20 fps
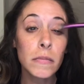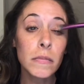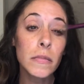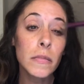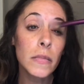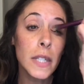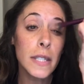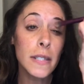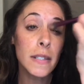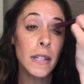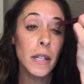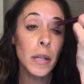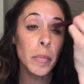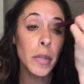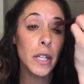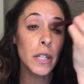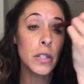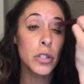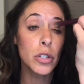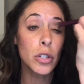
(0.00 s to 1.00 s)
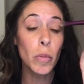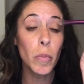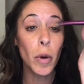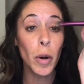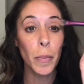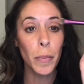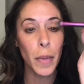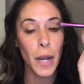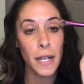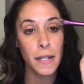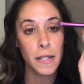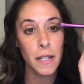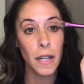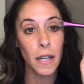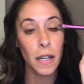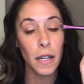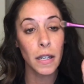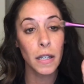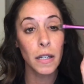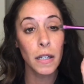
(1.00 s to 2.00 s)
This is gonna be a super
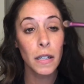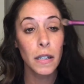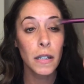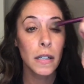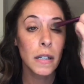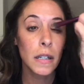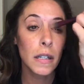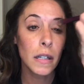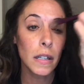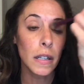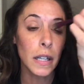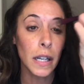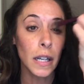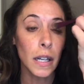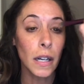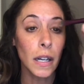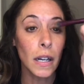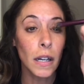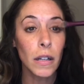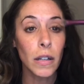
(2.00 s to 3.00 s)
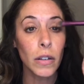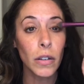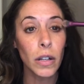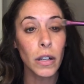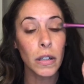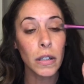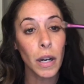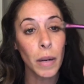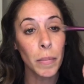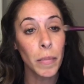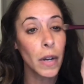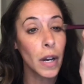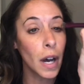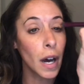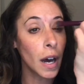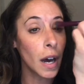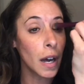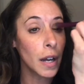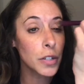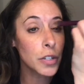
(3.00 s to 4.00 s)
basic, clean look. I'm
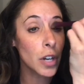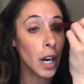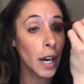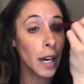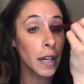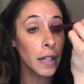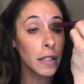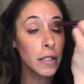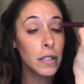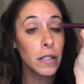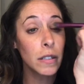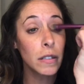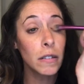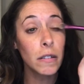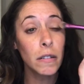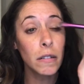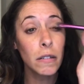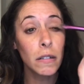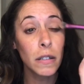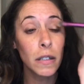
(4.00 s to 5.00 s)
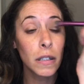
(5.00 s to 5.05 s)
not trying to